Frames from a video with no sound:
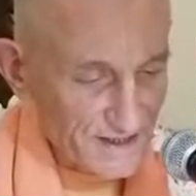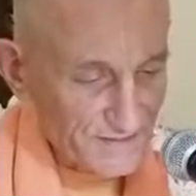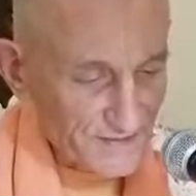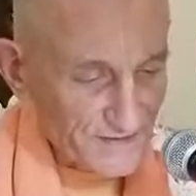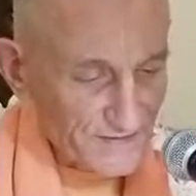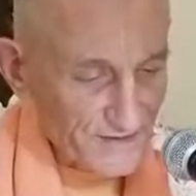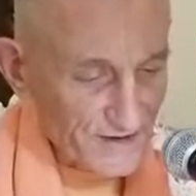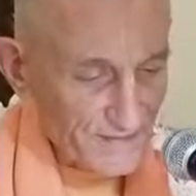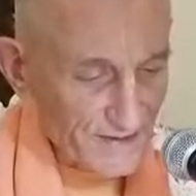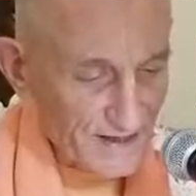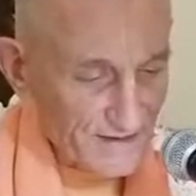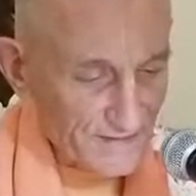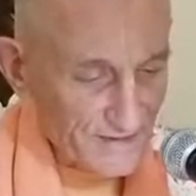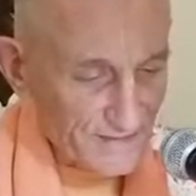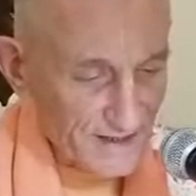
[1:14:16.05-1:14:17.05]
before
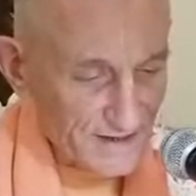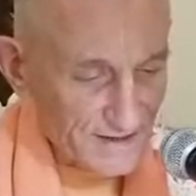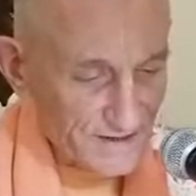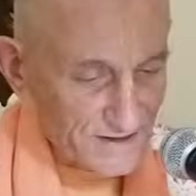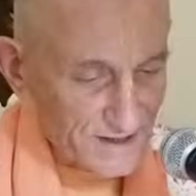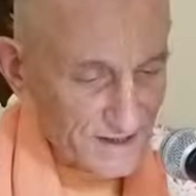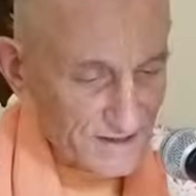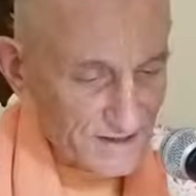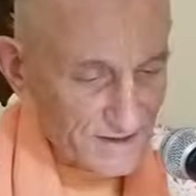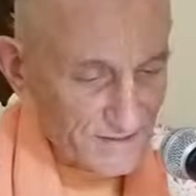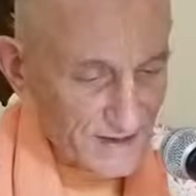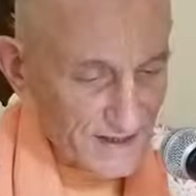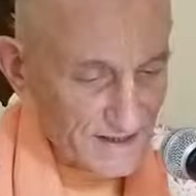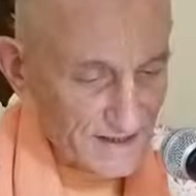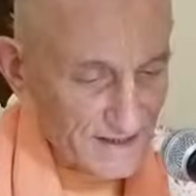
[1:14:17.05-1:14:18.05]
Ballabha Bhattacharya,
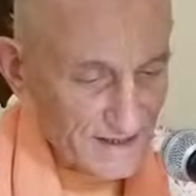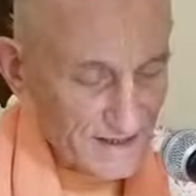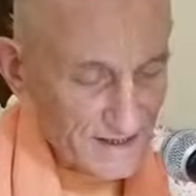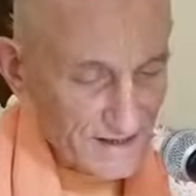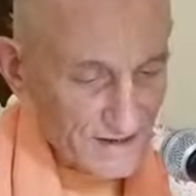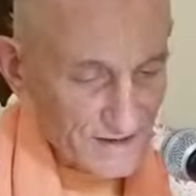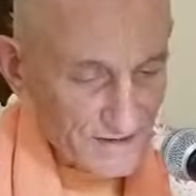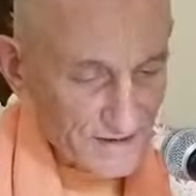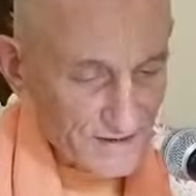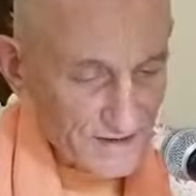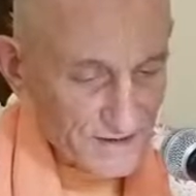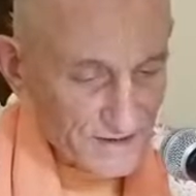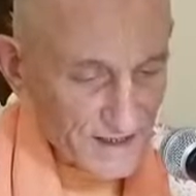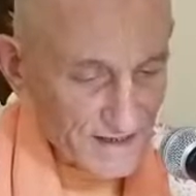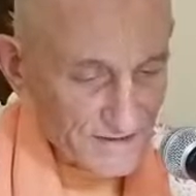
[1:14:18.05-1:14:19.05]
but although
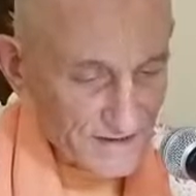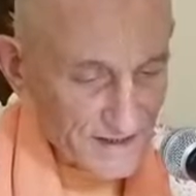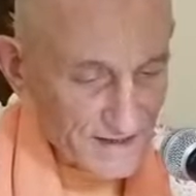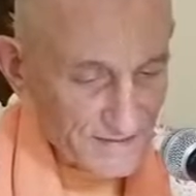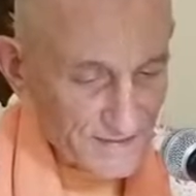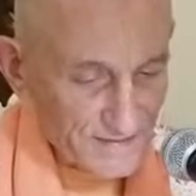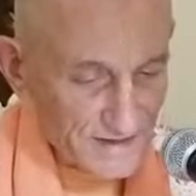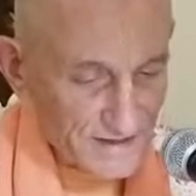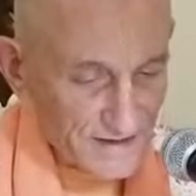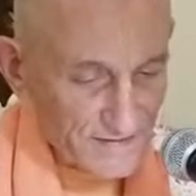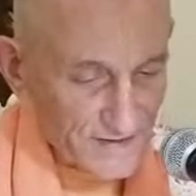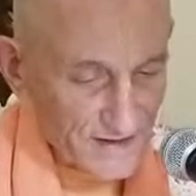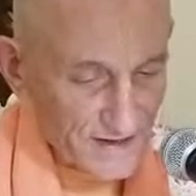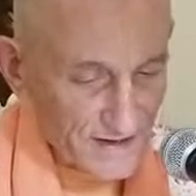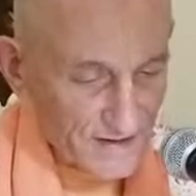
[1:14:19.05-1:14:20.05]
he tried to keep himself
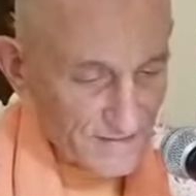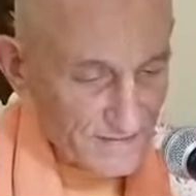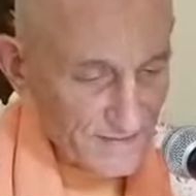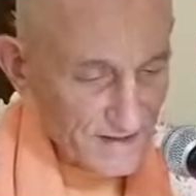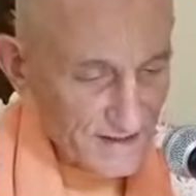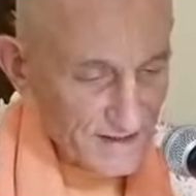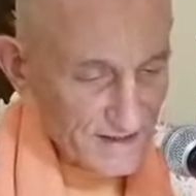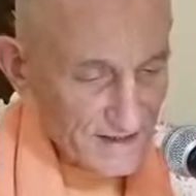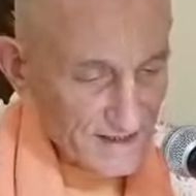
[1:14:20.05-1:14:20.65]
calm,